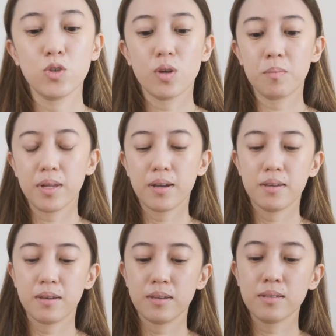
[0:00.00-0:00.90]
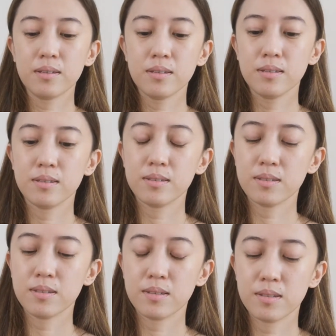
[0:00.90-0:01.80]
to applying
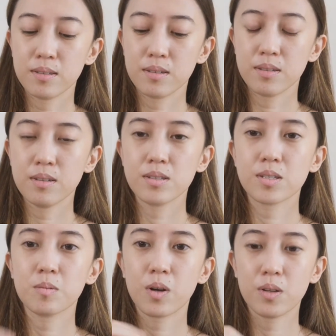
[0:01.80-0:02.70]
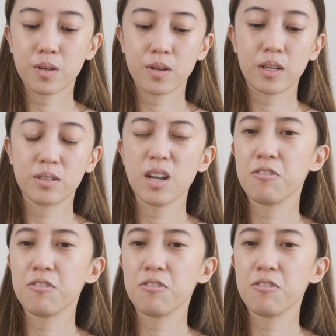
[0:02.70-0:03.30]
some color corrector.